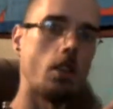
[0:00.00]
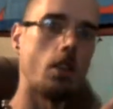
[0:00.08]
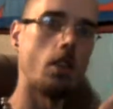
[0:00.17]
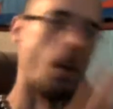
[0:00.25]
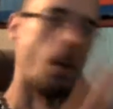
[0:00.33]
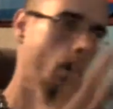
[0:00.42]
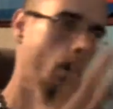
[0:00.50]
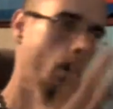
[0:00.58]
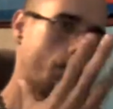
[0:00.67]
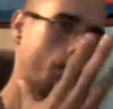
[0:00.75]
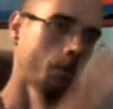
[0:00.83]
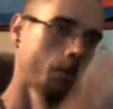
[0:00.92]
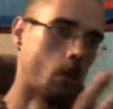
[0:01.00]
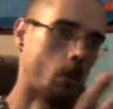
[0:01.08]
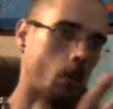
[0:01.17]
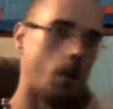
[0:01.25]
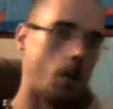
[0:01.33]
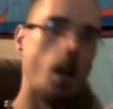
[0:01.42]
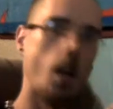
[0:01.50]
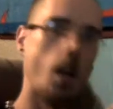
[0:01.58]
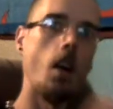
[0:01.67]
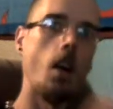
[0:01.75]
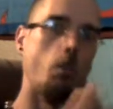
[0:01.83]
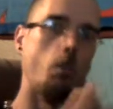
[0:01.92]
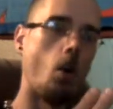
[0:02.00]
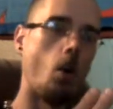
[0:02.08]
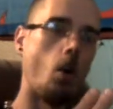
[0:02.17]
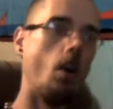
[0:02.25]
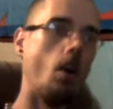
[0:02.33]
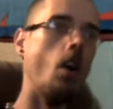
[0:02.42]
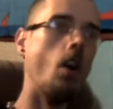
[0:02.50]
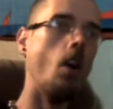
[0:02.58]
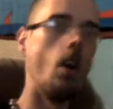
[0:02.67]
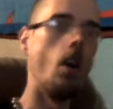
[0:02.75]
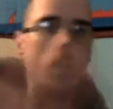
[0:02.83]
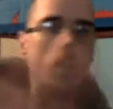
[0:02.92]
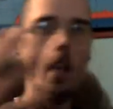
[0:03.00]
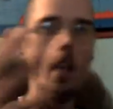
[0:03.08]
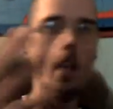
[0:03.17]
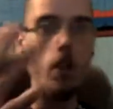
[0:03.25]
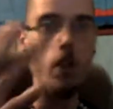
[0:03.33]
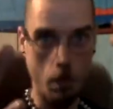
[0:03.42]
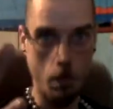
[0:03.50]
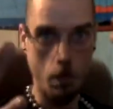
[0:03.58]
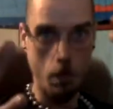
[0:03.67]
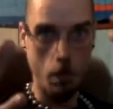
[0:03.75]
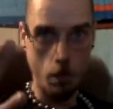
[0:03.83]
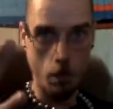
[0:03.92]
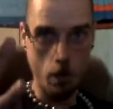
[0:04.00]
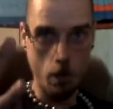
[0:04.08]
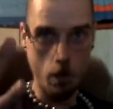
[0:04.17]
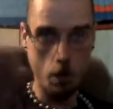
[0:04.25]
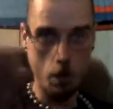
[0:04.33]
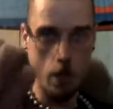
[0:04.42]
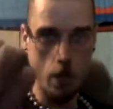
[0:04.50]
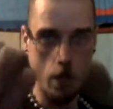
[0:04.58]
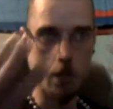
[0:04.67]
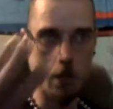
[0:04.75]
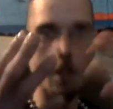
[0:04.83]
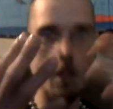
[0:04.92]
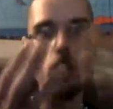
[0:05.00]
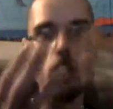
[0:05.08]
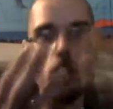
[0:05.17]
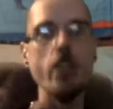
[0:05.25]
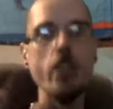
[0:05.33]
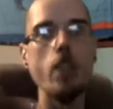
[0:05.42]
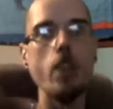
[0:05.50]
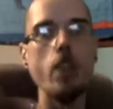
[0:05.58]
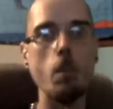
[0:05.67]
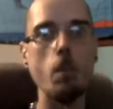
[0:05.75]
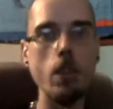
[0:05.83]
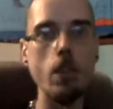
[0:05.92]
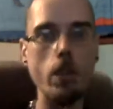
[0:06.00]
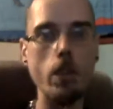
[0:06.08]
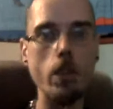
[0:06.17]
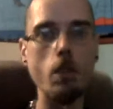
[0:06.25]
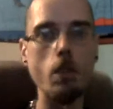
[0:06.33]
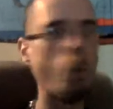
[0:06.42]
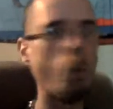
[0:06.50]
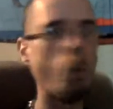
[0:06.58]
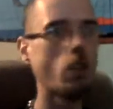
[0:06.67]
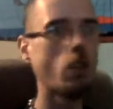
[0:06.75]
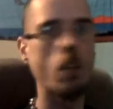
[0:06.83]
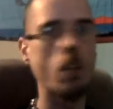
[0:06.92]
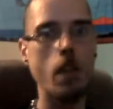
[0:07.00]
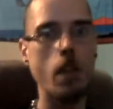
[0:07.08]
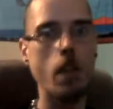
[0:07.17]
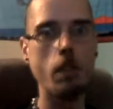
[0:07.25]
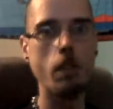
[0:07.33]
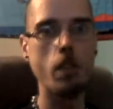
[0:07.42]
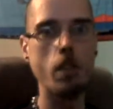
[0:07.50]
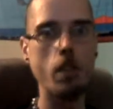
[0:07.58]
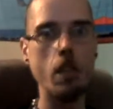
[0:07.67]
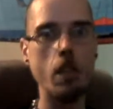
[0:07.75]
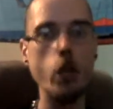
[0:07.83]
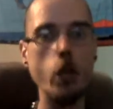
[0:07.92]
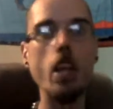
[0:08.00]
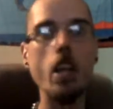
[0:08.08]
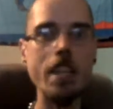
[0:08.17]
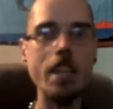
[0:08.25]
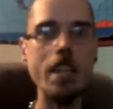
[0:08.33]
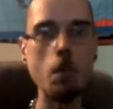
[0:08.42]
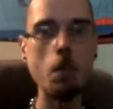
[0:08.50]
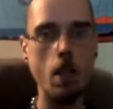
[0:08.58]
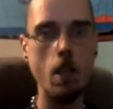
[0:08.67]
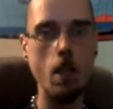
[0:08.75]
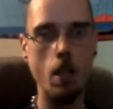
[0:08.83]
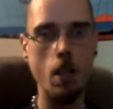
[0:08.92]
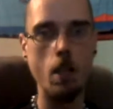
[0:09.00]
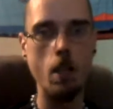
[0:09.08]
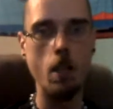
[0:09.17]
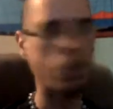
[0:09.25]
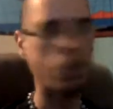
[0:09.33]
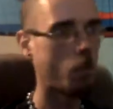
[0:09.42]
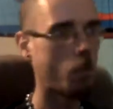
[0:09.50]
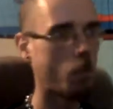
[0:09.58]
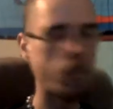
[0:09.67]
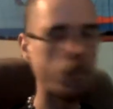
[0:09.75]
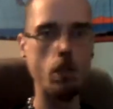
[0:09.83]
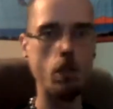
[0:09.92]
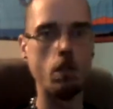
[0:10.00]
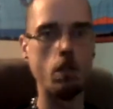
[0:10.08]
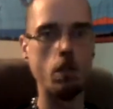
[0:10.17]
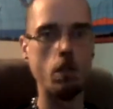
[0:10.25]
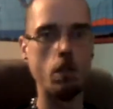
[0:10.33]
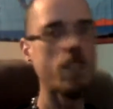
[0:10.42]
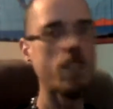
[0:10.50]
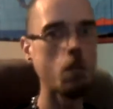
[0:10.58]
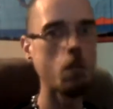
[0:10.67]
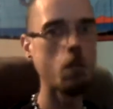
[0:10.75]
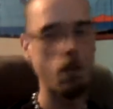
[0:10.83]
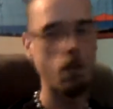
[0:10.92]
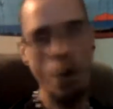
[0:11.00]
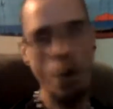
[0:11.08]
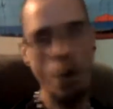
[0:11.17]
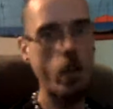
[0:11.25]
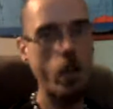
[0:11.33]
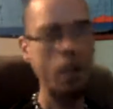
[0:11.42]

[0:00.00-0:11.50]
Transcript: lot there's a lot more in similarities. The Dementors. Well, what's another name for a Dementor? Demon. Dementor. Demon. Okay,